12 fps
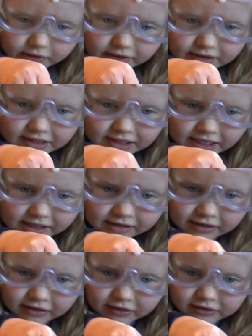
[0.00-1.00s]
what the stick
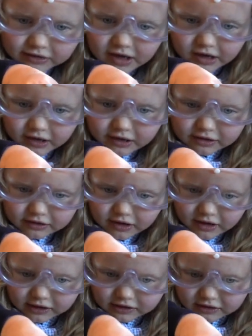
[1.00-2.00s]
looks like
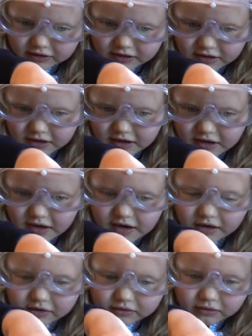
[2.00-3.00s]
inside.
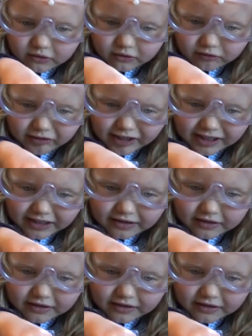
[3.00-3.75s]
Looks so green